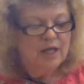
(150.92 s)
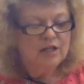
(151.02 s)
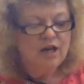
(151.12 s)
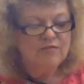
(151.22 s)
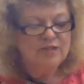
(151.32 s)

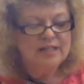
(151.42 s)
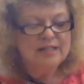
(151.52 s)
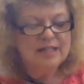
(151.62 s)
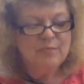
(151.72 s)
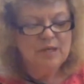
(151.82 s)
Lovely
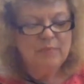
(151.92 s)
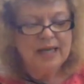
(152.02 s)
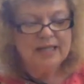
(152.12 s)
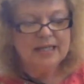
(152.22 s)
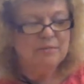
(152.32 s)
Libby
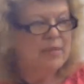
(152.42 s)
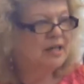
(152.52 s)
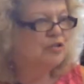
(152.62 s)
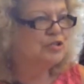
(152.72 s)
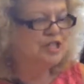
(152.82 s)
Bacon met
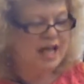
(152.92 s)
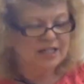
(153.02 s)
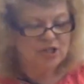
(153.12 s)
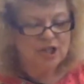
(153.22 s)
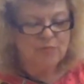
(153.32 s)
her
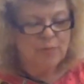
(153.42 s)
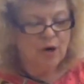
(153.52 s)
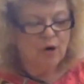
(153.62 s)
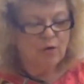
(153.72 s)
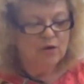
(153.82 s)
dashing
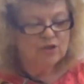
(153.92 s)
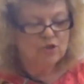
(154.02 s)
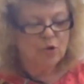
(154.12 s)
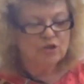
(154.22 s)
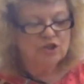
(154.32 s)
beau,
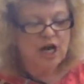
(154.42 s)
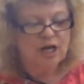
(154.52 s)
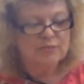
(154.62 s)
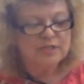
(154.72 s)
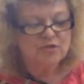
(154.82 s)
George
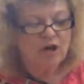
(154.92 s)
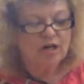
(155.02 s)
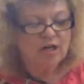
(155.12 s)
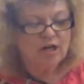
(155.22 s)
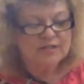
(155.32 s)

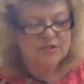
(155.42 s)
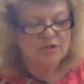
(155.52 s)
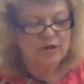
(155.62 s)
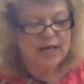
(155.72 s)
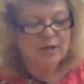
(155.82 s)
Armstrong
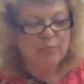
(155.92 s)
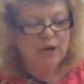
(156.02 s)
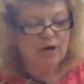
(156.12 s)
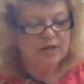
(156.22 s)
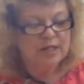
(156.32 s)
Custer, at a
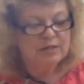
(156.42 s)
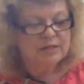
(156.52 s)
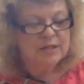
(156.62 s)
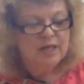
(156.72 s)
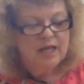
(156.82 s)
party.
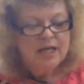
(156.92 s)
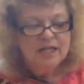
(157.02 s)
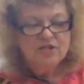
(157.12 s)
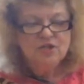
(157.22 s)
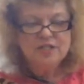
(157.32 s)

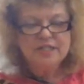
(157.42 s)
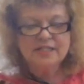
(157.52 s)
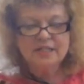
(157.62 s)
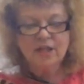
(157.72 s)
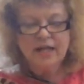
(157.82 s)
She
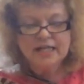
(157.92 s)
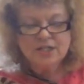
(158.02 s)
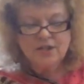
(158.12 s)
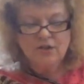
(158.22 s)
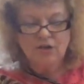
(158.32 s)

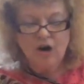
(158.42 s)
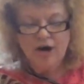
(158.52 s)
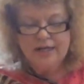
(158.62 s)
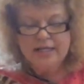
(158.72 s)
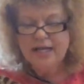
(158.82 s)
disliked the
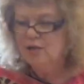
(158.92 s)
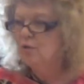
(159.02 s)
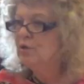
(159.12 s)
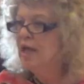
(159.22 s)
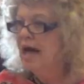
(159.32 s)
gaudy
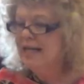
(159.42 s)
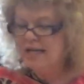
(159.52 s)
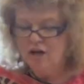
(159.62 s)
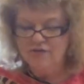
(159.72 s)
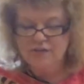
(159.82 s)
yellow
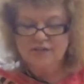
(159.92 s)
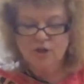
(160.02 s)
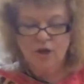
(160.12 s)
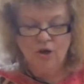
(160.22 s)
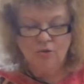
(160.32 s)
lining of his
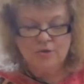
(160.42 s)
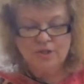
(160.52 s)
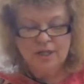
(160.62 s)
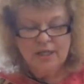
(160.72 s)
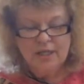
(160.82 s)
coat,
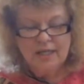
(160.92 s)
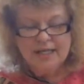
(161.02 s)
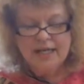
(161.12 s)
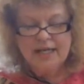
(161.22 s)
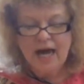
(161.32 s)

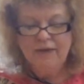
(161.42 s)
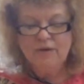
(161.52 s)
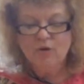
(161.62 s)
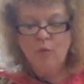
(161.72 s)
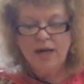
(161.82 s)
yet on
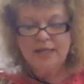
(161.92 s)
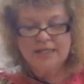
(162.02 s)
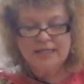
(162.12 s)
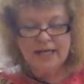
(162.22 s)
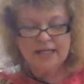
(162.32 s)
their
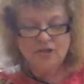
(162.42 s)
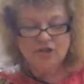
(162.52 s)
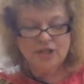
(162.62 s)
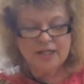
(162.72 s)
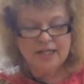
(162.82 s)
wedding day
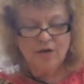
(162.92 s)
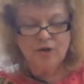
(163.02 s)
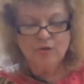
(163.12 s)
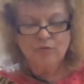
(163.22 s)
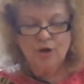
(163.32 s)
she
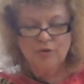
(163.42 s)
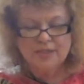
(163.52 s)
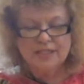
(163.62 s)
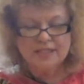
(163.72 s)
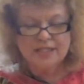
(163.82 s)
carried
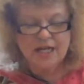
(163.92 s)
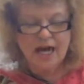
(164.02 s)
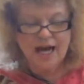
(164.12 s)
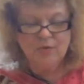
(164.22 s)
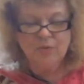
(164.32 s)
roses
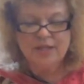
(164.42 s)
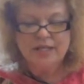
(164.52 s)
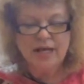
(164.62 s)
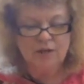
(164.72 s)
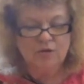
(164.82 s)
tied with
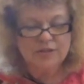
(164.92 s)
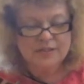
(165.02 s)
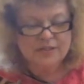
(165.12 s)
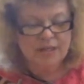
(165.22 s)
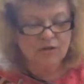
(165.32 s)
yellow
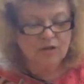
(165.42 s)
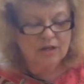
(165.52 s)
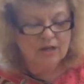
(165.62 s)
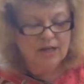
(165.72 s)
silk,